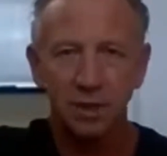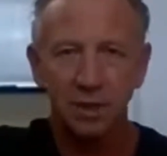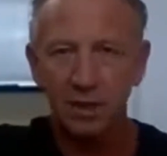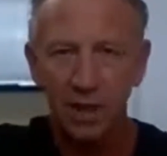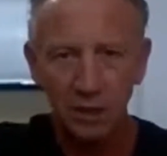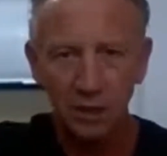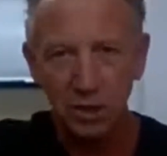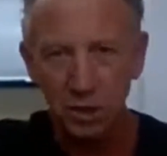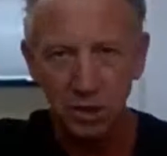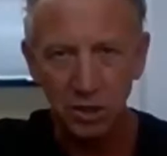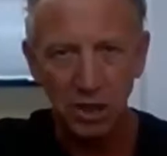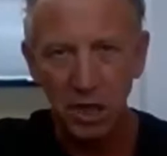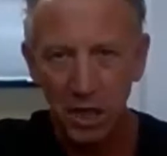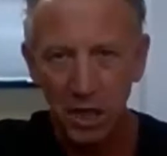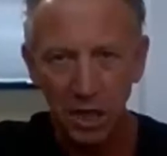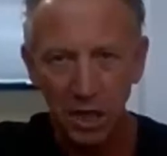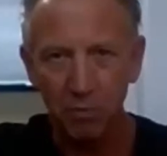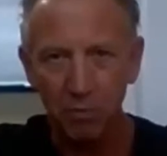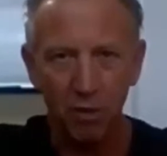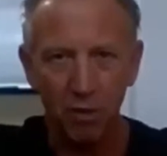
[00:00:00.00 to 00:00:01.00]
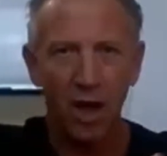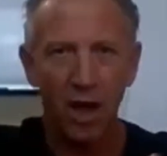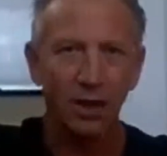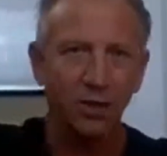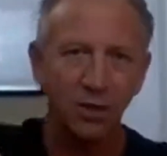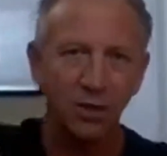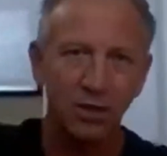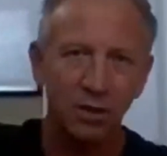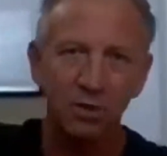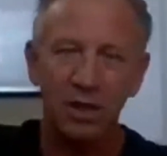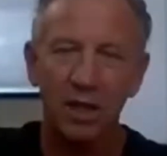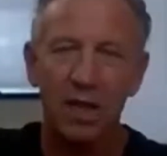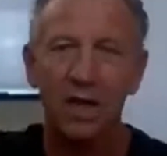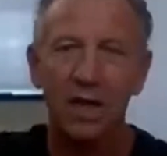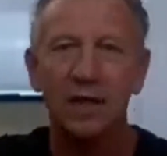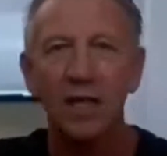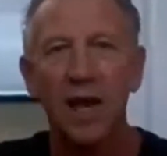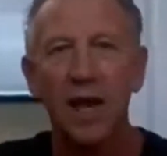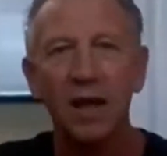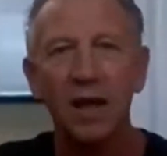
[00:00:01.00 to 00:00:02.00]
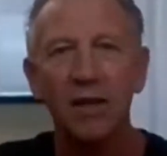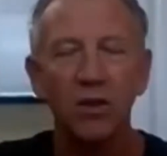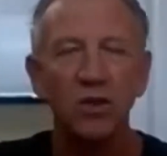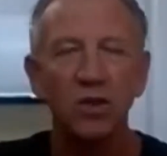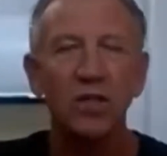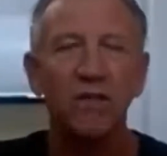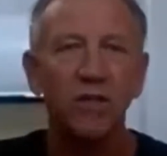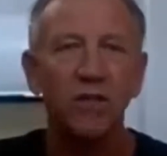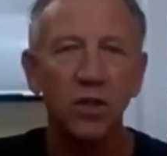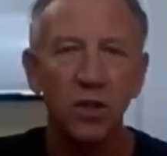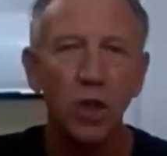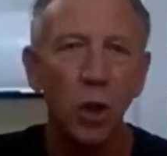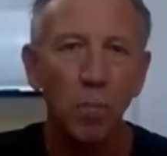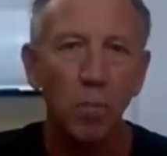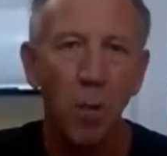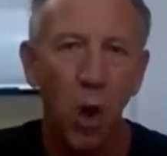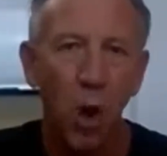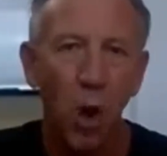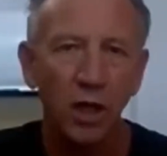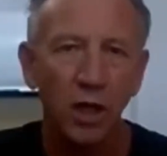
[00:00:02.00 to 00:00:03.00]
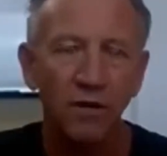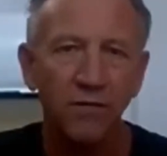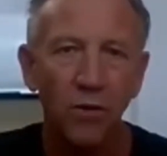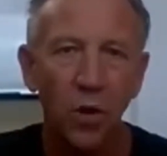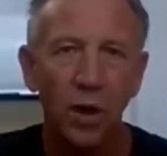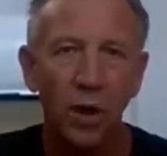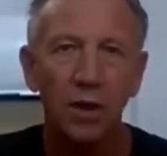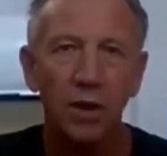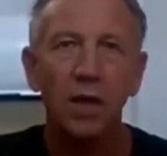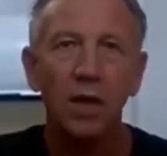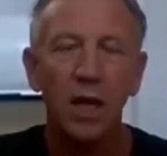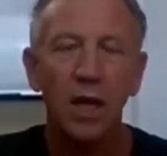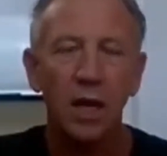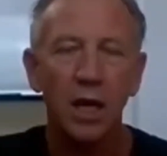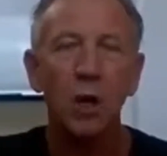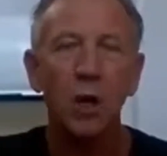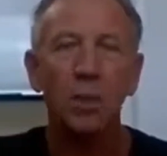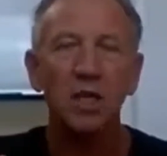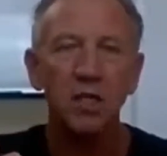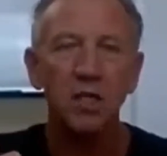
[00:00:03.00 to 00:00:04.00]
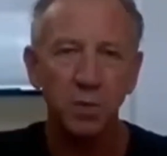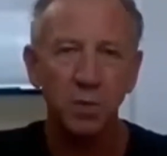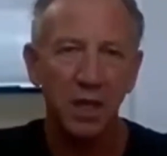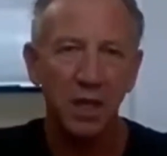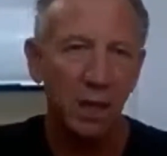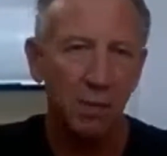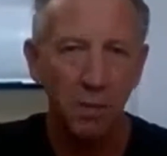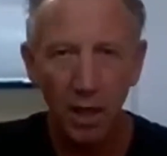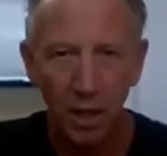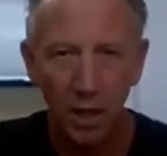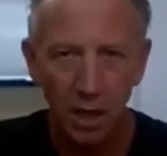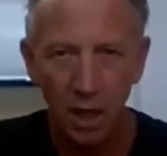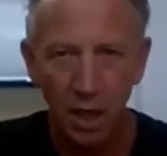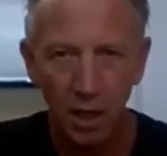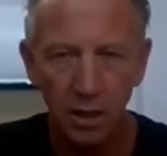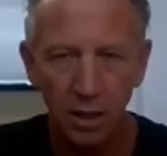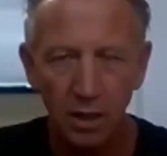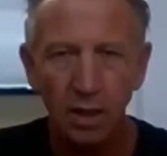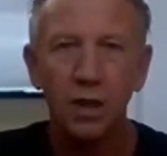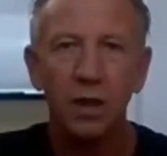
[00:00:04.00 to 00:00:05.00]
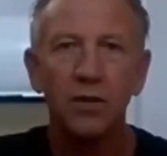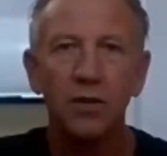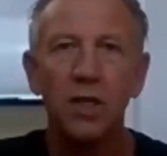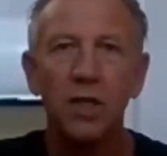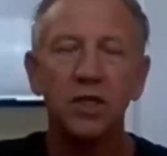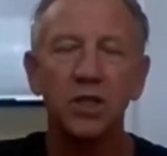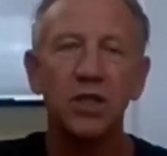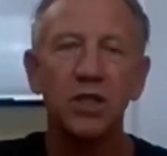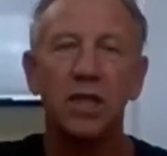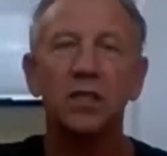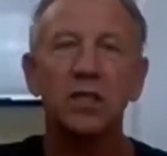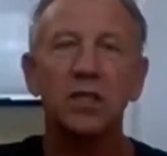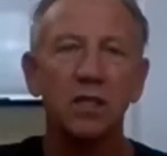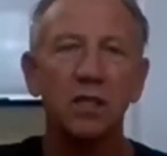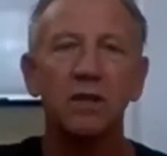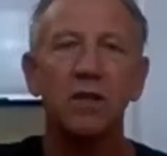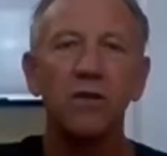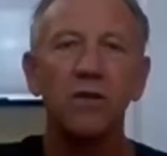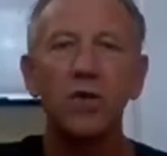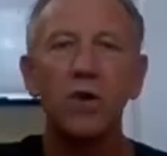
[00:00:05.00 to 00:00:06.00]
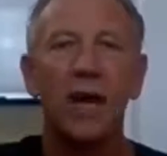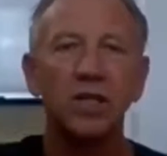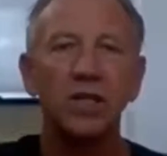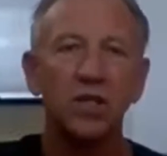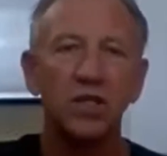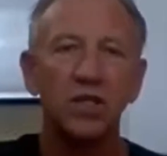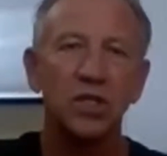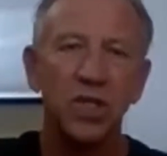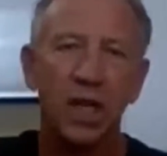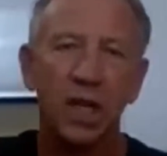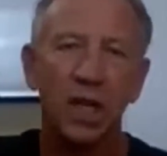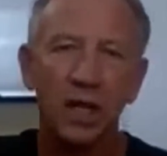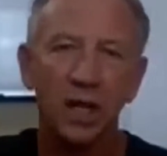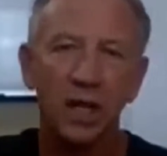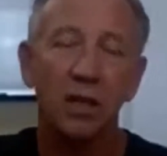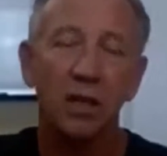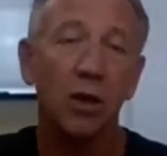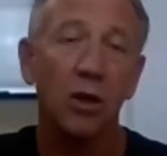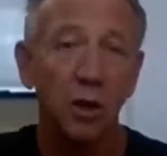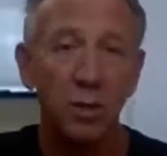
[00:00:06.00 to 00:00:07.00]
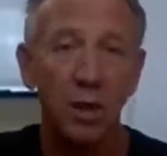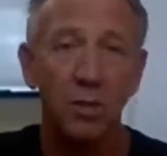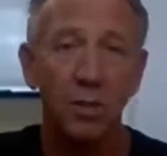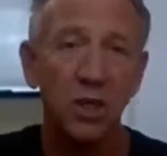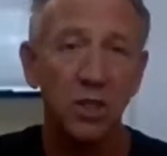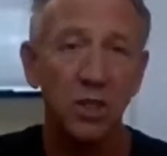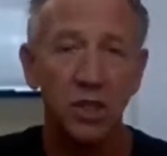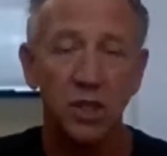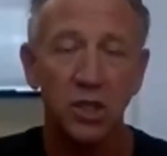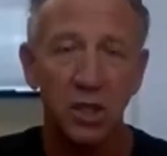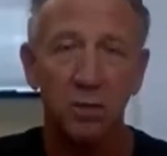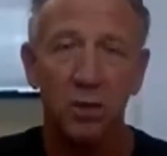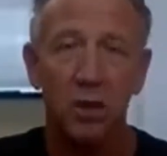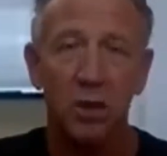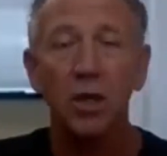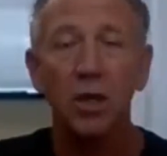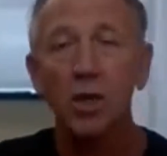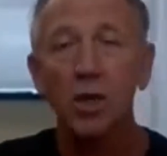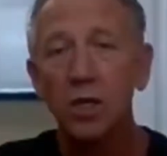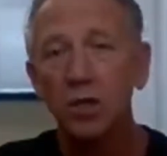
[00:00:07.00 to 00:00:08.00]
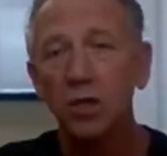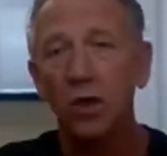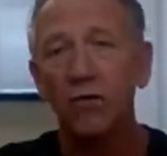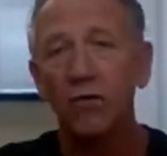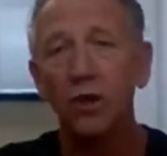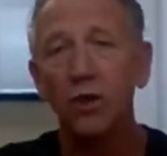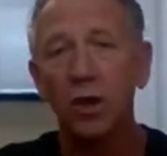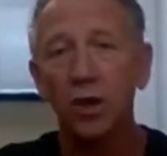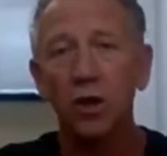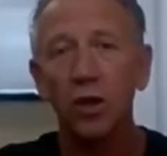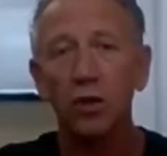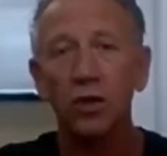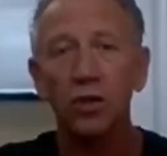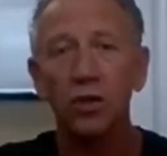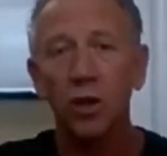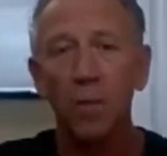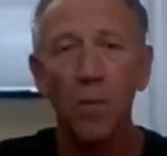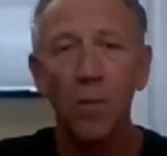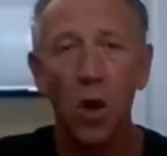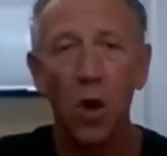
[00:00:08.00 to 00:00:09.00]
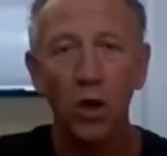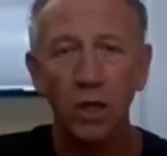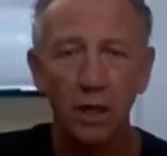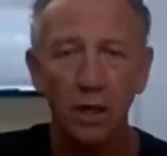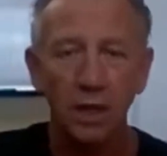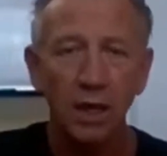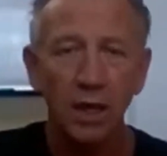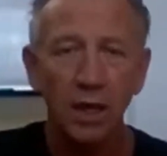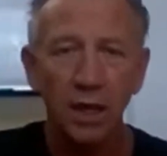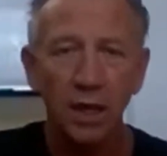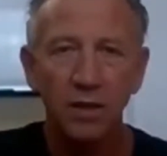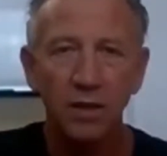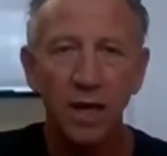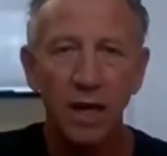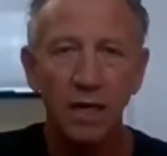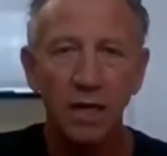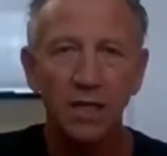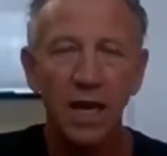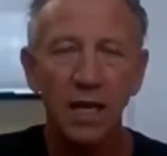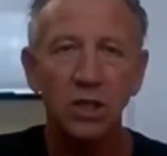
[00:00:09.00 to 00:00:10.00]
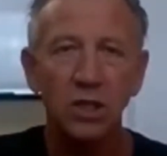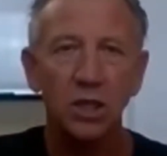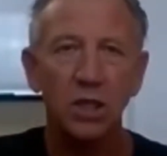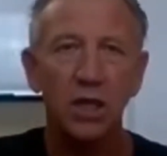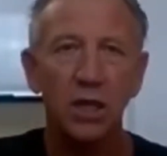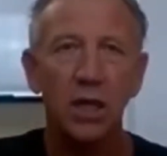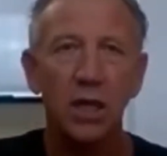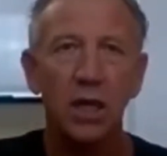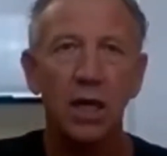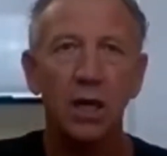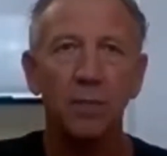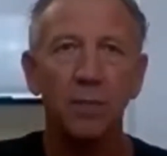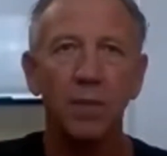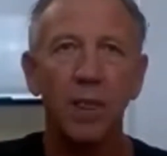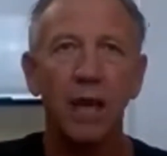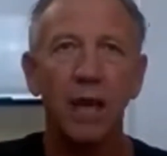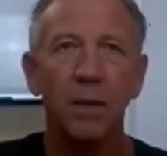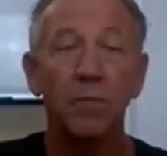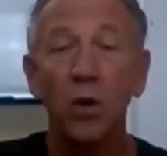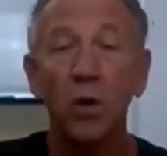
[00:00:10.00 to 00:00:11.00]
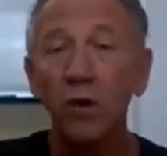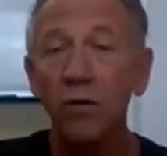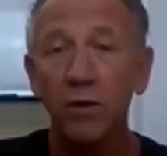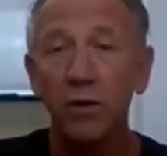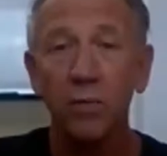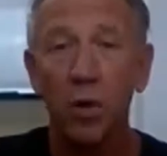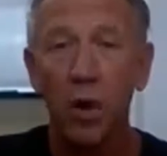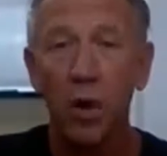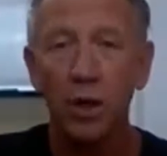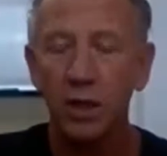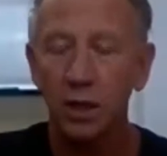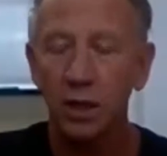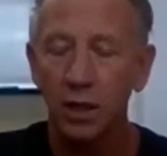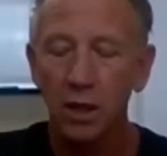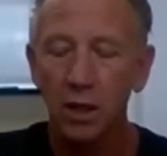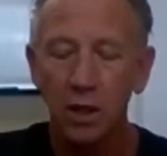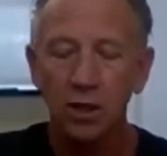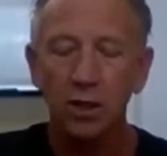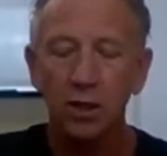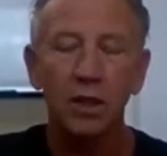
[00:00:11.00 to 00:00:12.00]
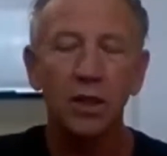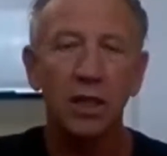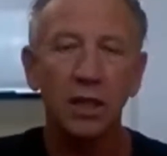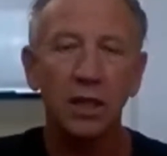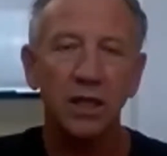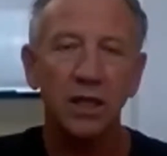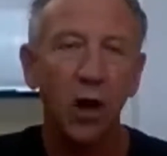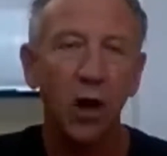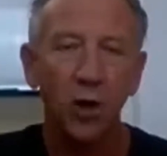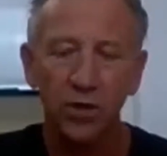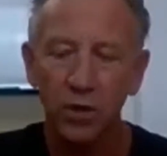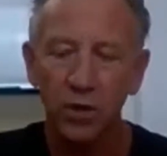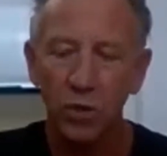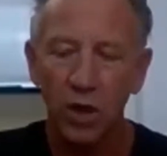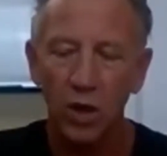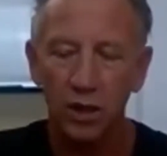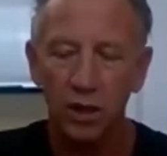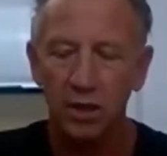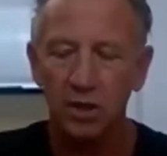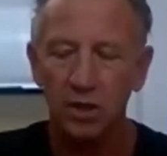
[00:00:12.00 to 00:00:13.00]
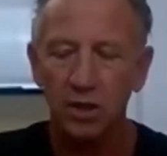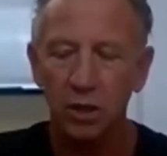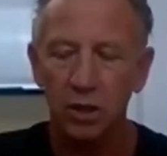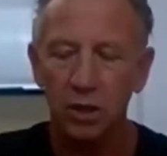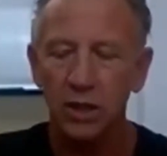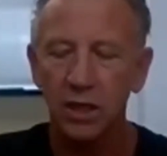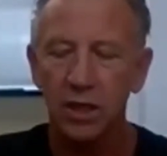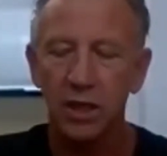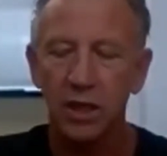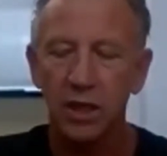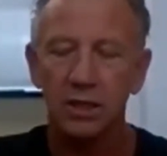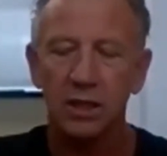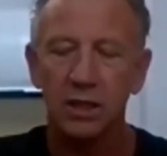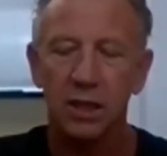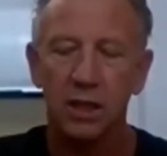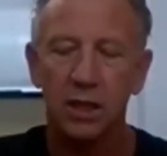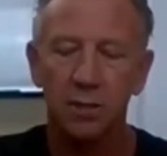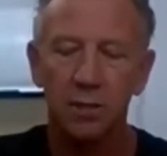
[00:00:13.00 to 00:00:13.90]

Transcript: let's use a knitting product or something like that. If there's no market for it and nobody's spending money on it, then the chances of you actually selling it are going to be much slimmer. So if you're going to go to a market that is actually a proven market, you're looking at the health and wellness, you're looking at